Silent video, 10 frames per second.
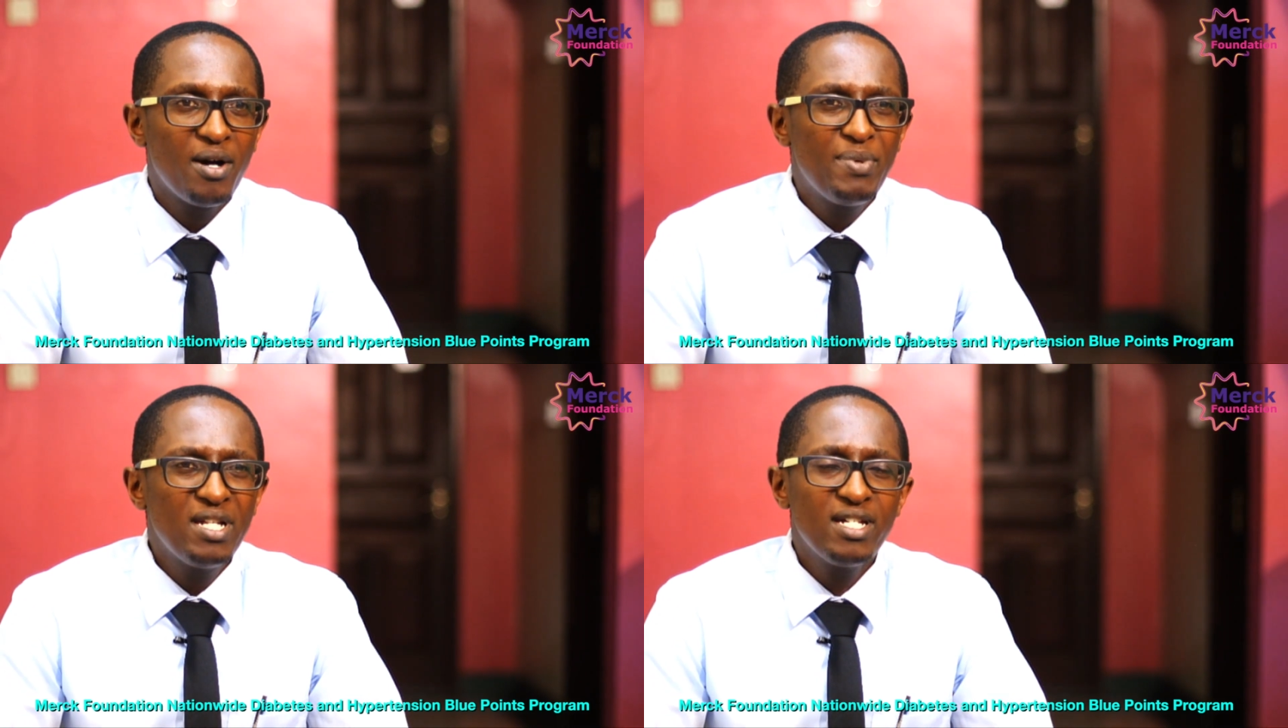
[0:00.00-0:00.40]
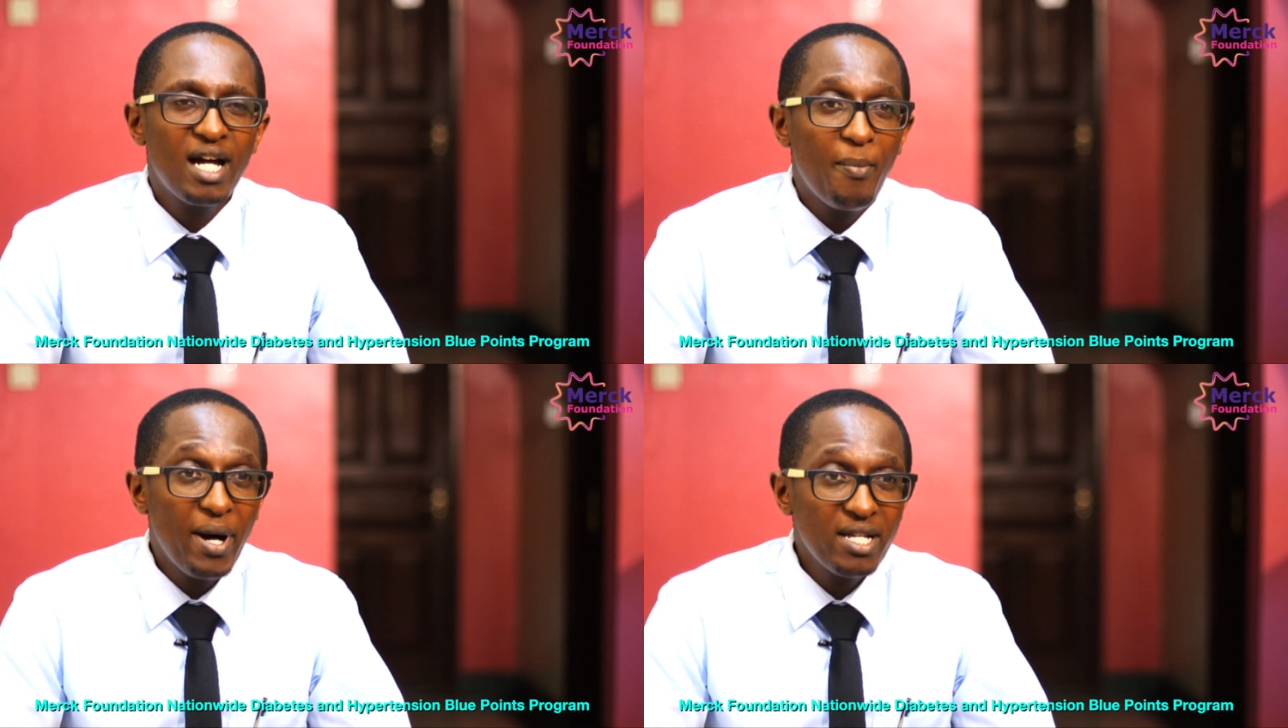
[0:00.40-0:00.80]
building
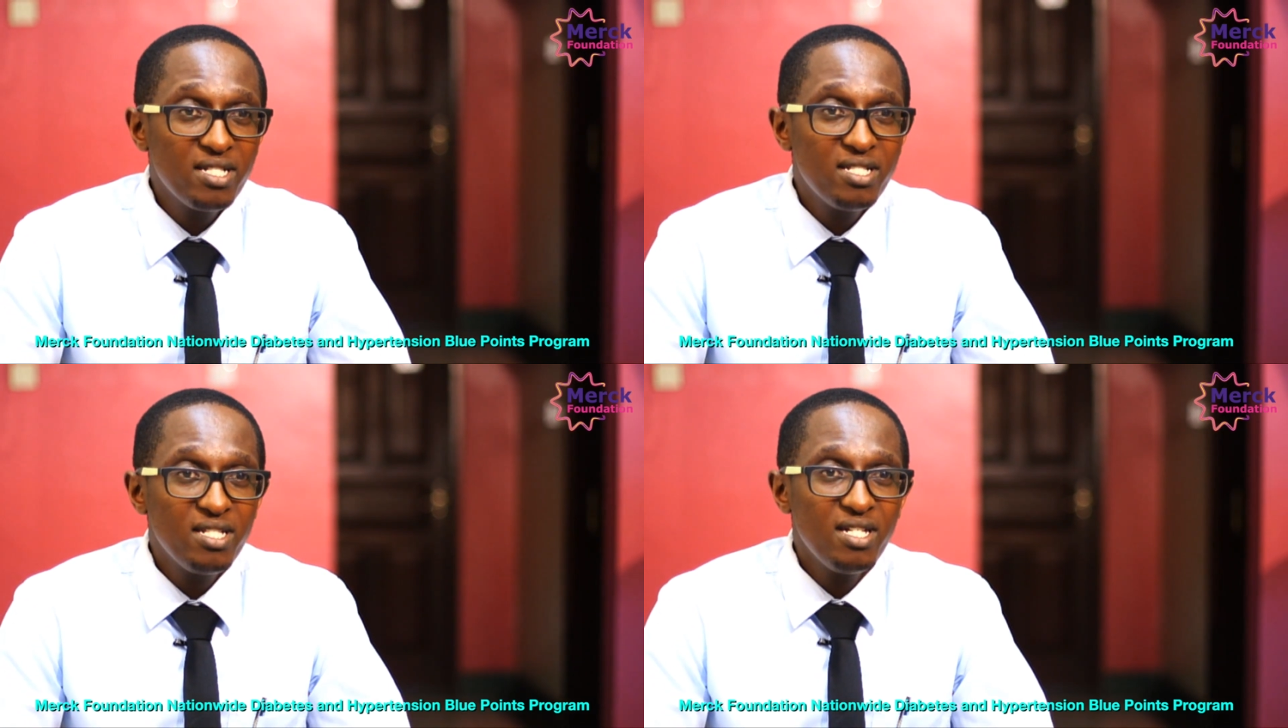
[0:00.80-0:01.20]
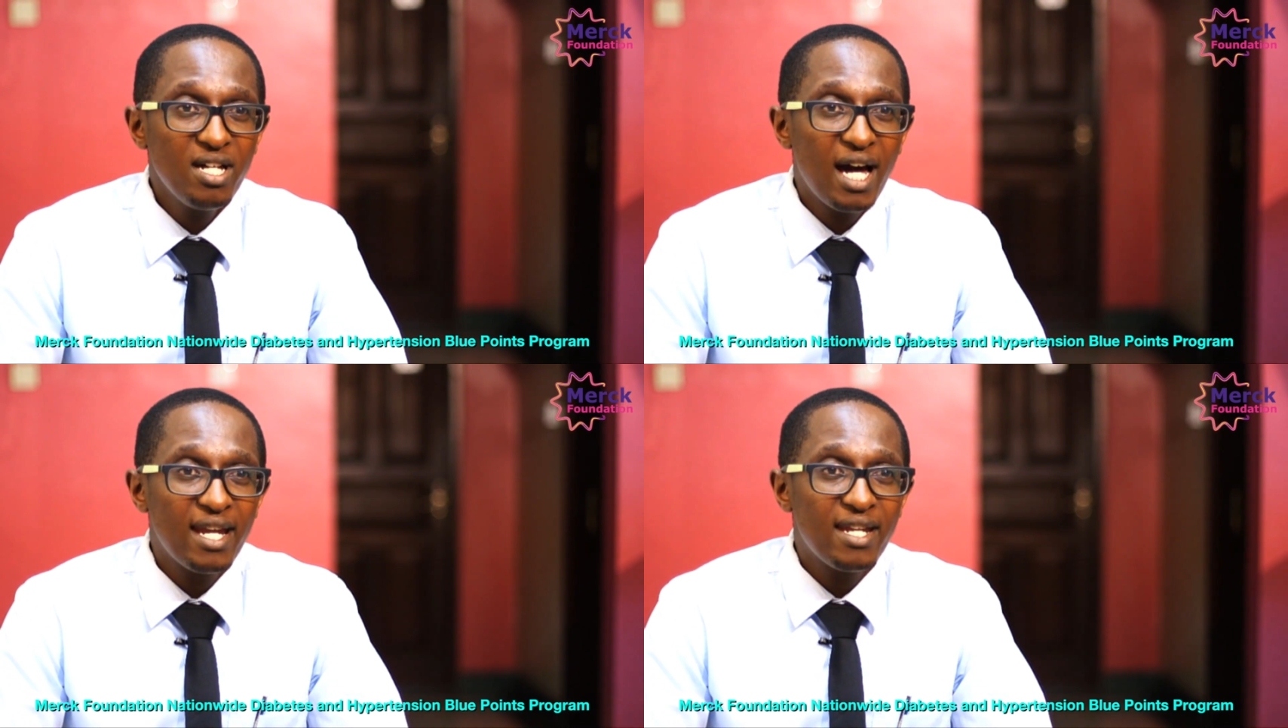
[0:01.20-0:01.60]
capacity
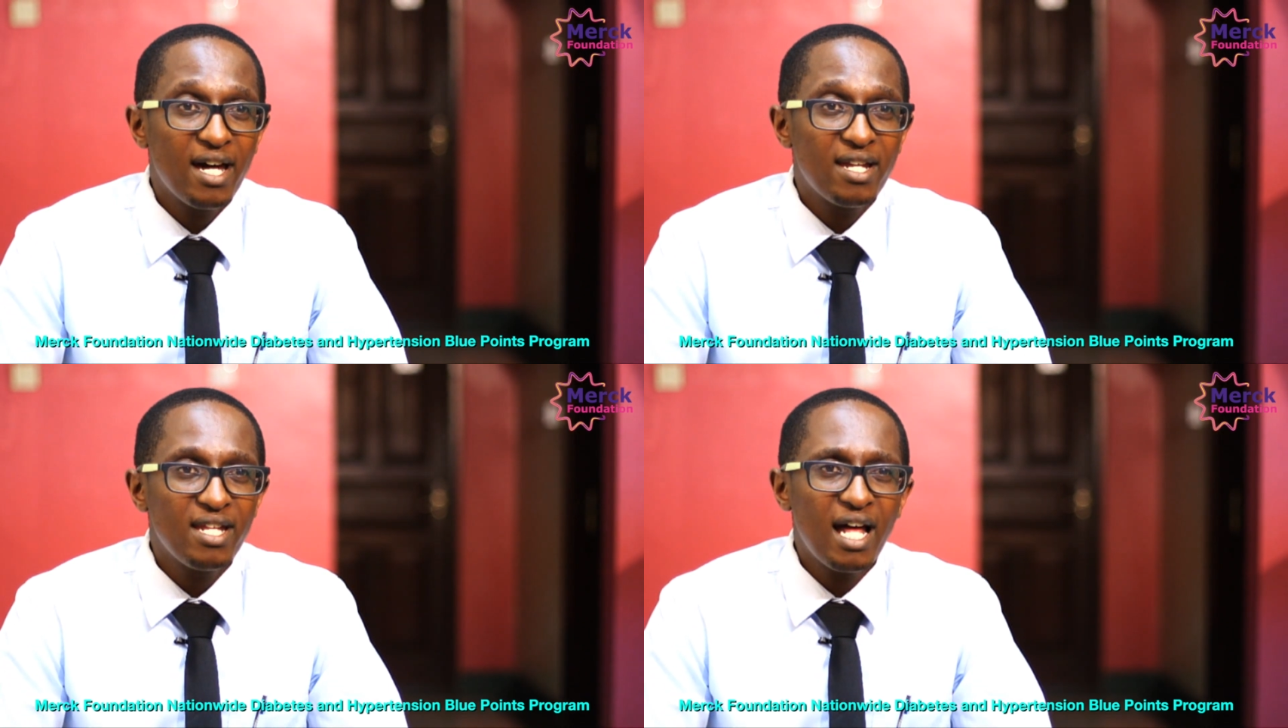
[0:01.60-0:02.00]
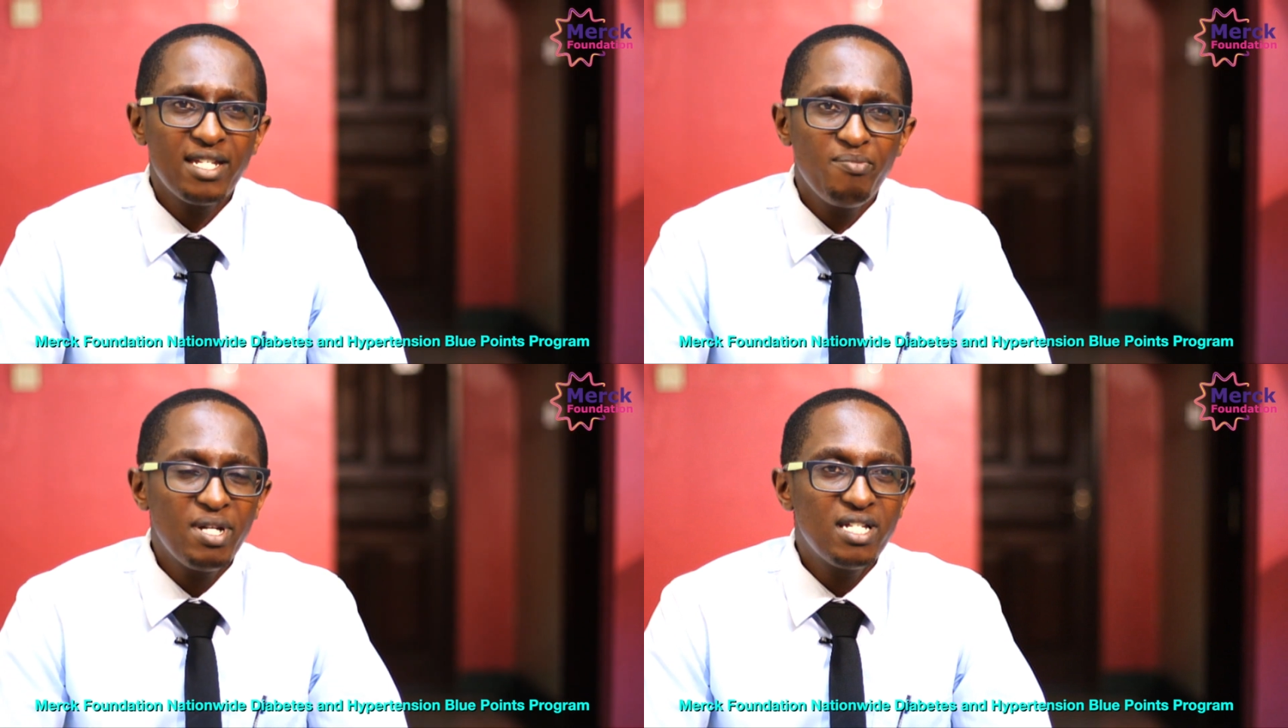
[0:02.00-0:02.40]
and
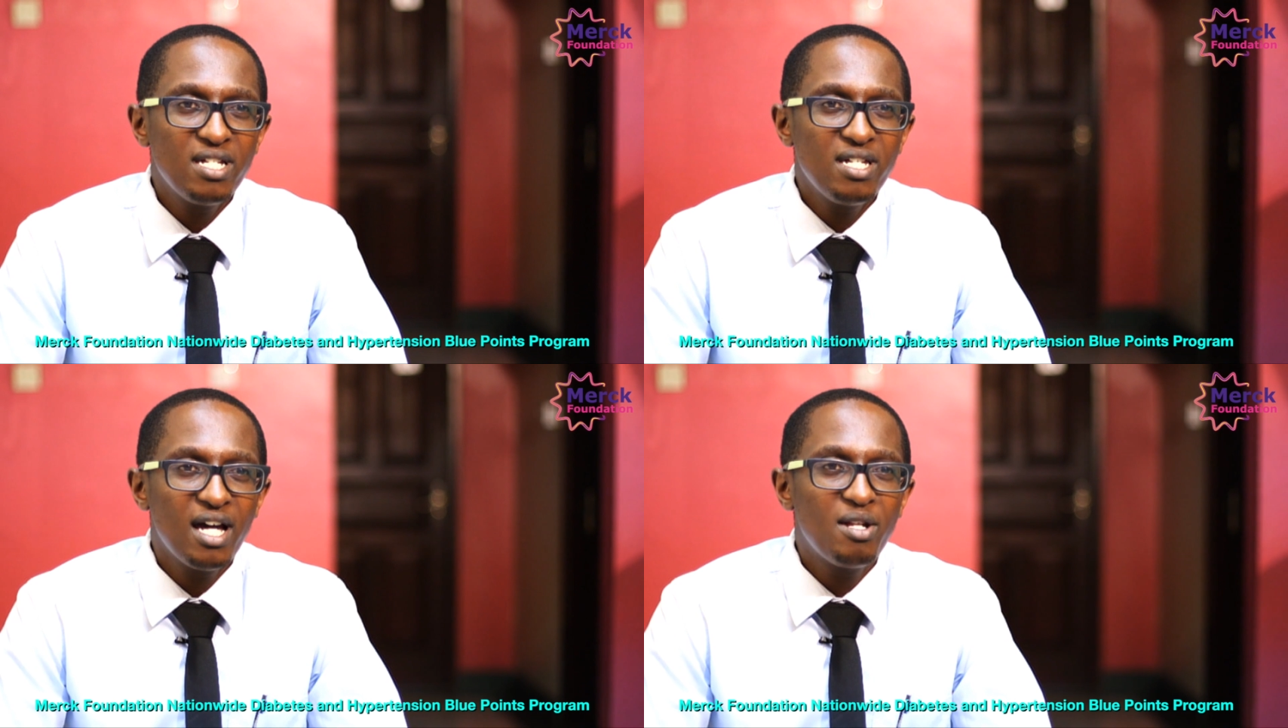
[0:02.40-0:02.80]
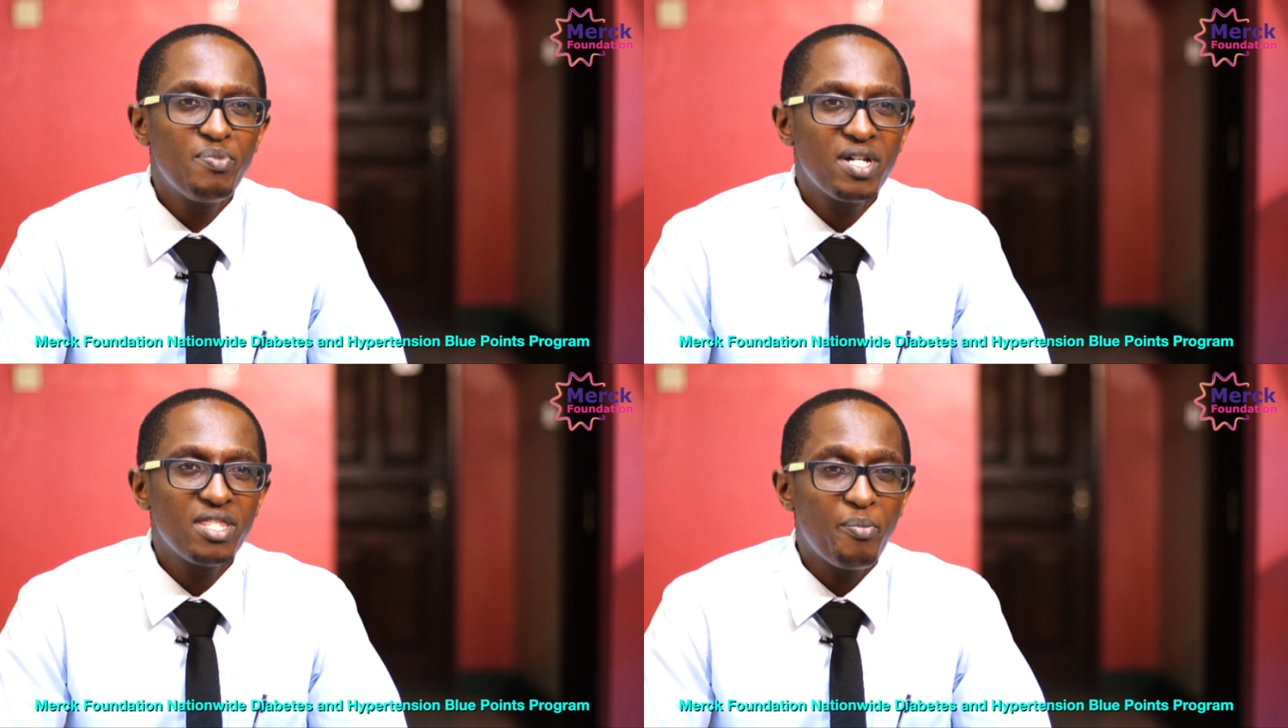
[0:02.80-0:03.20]
ultimately
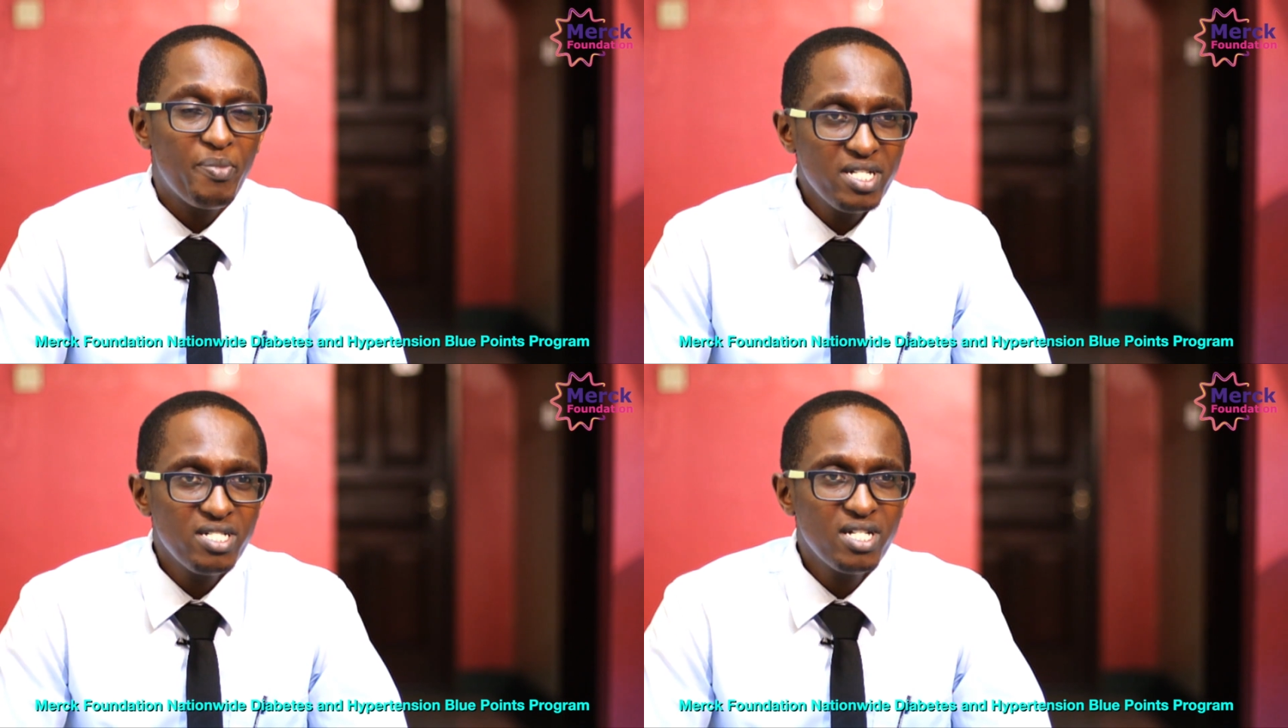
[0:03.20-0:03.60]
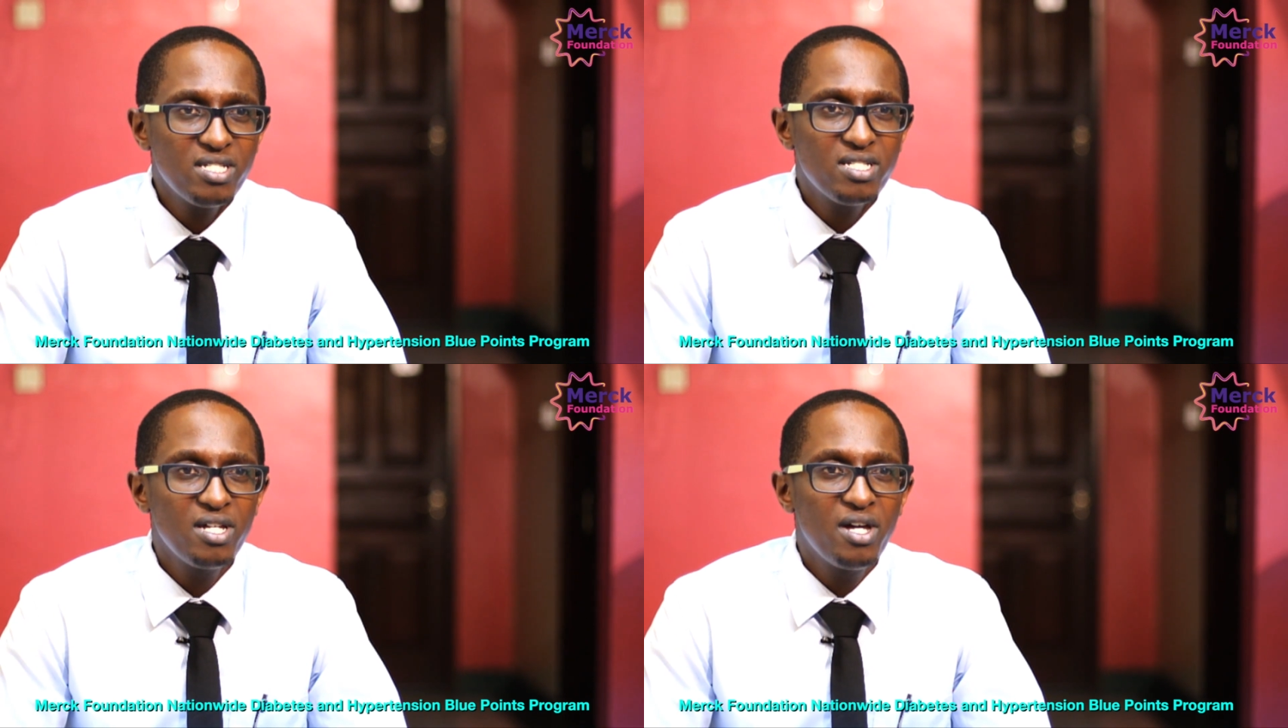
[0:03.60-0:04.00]
helping the patients,